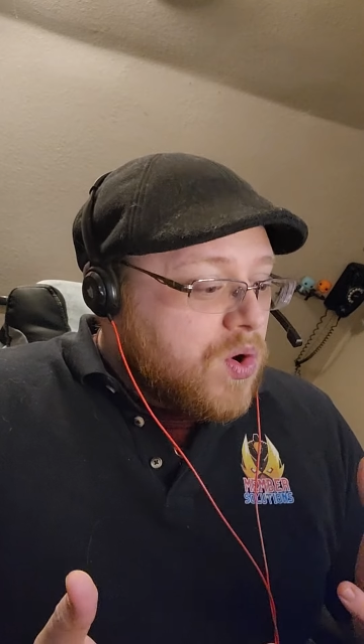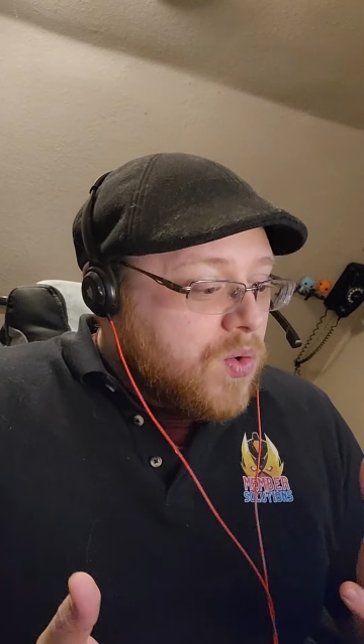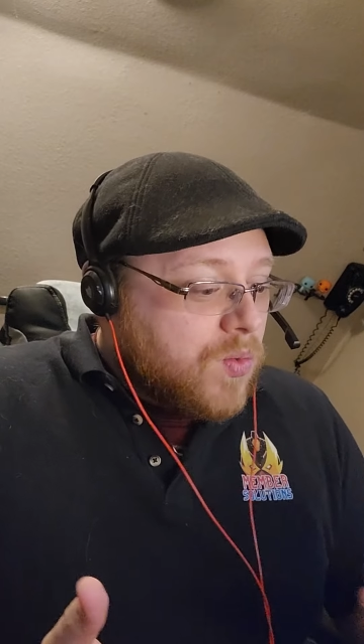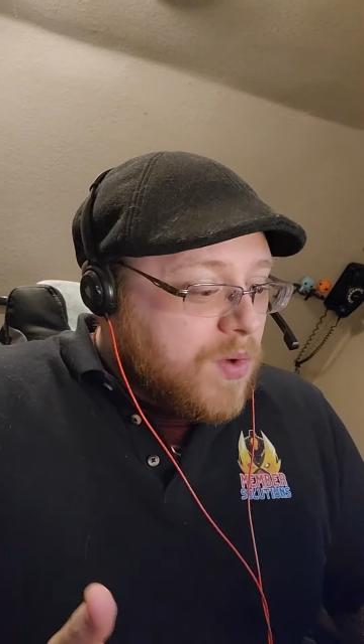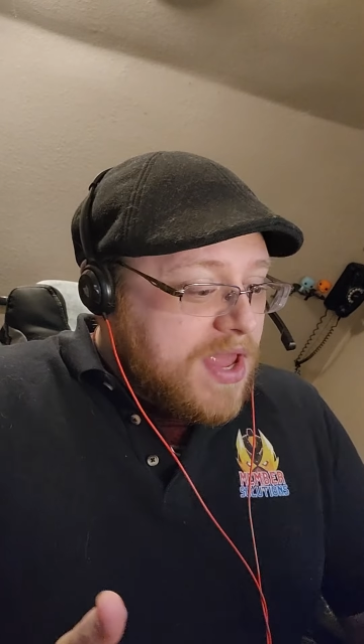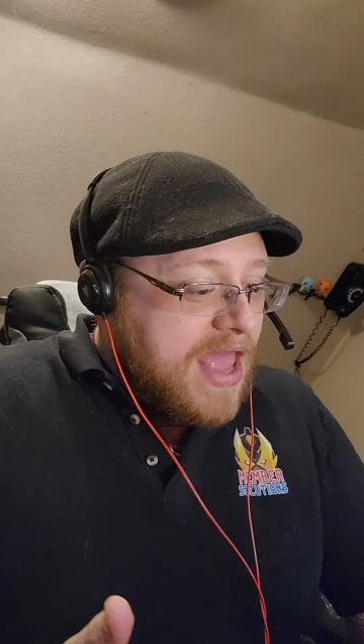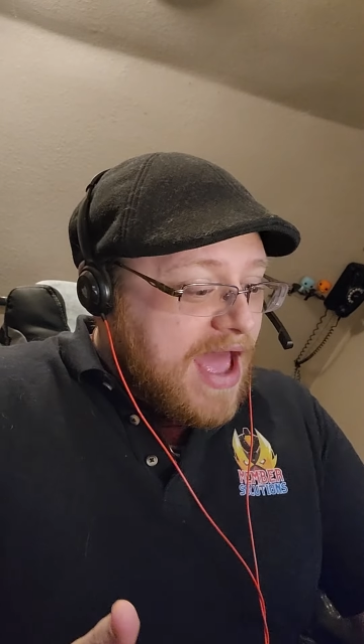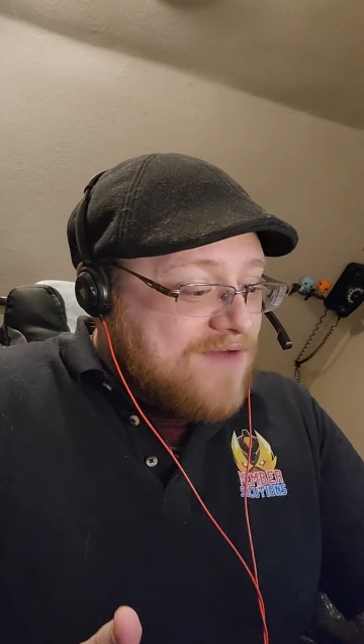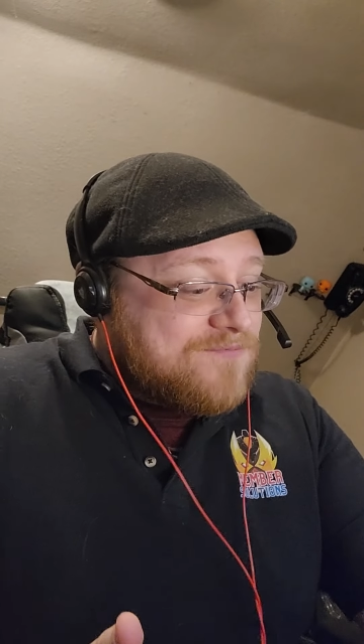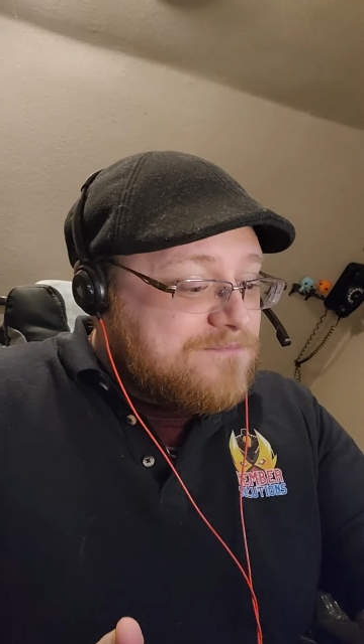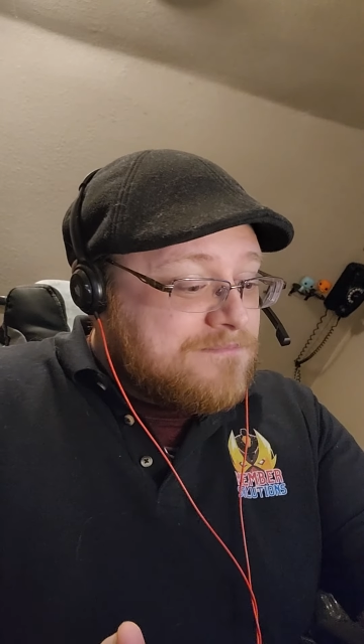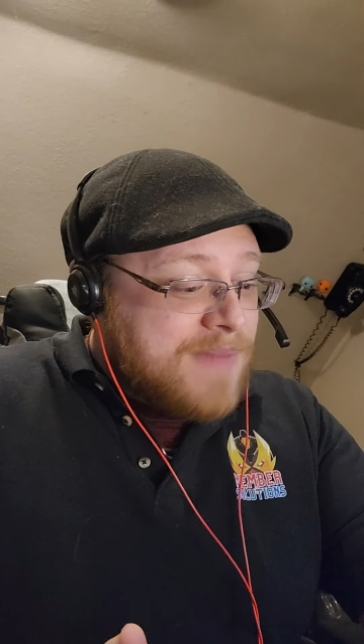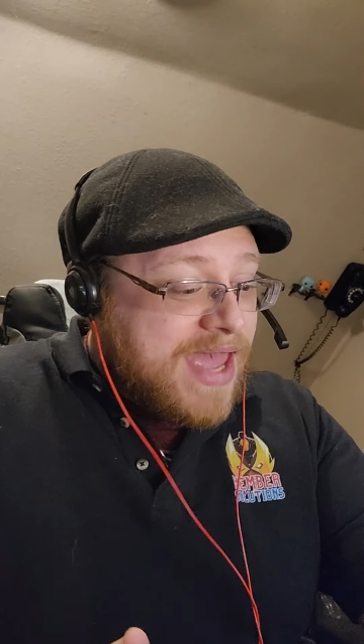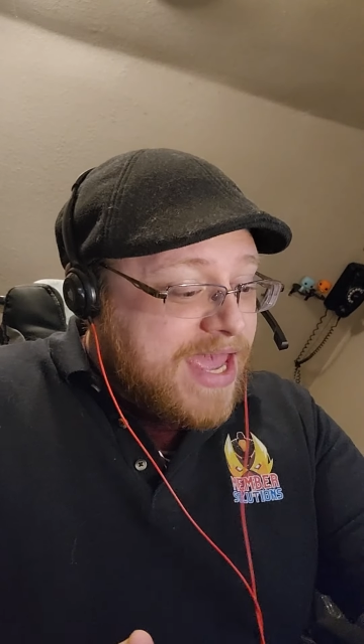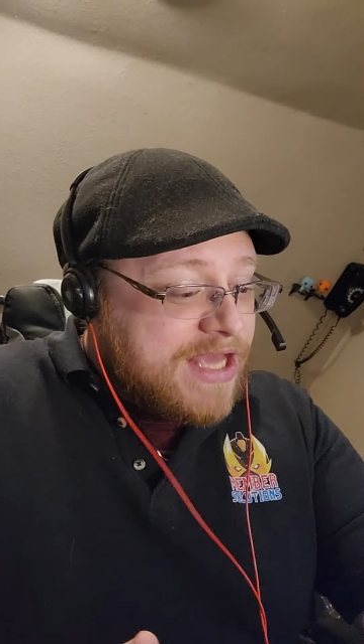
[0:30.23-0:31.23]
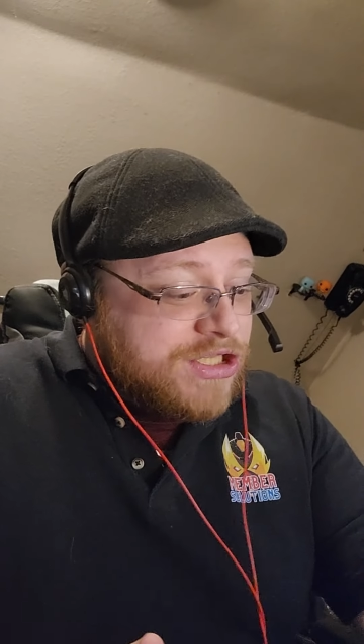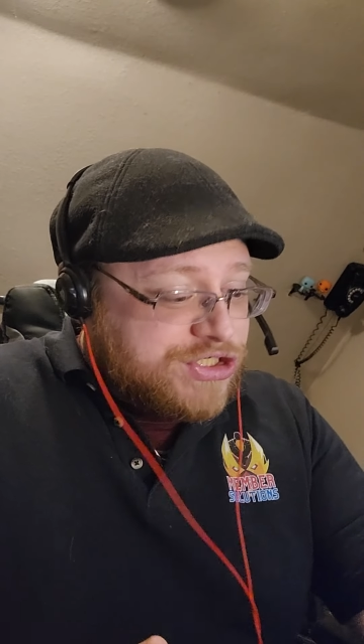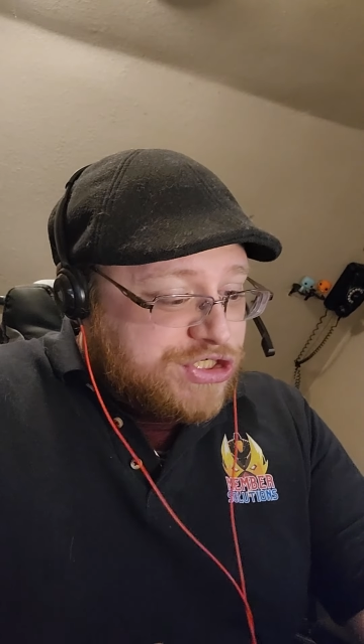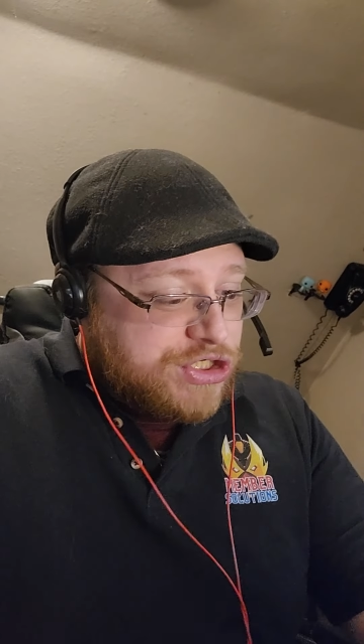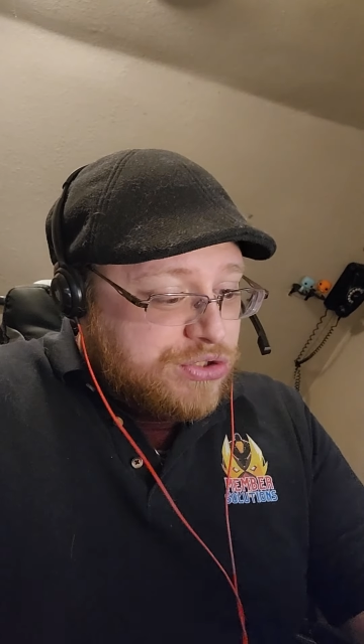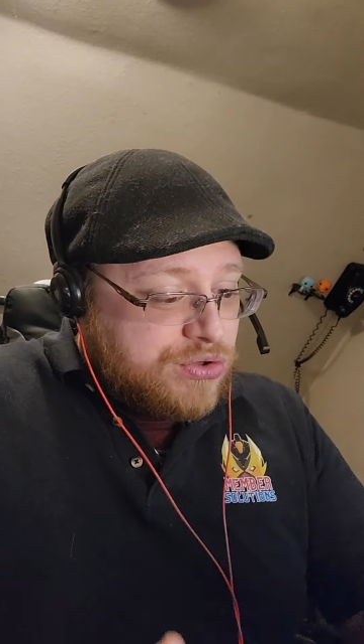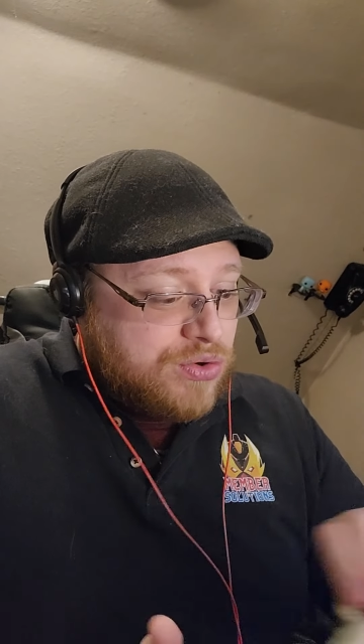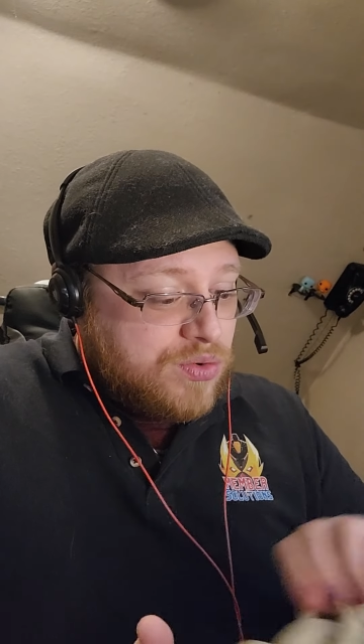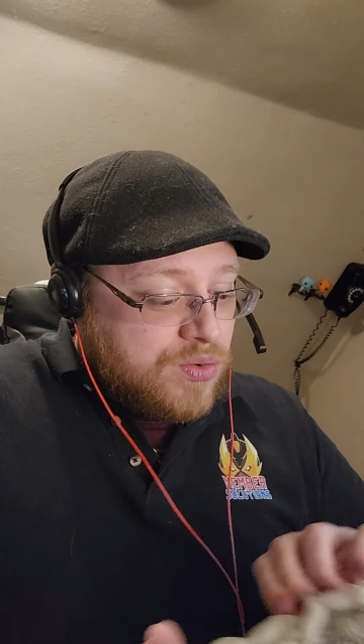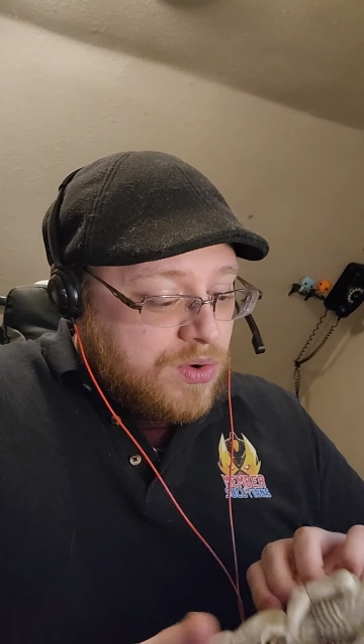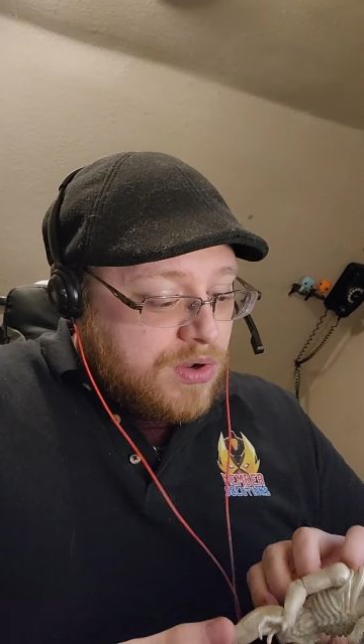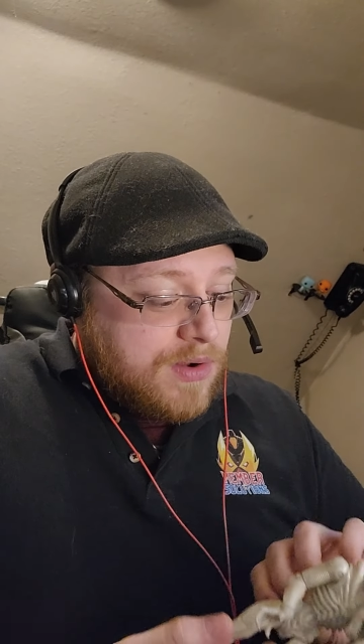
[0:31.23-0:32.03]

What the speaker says: We have made you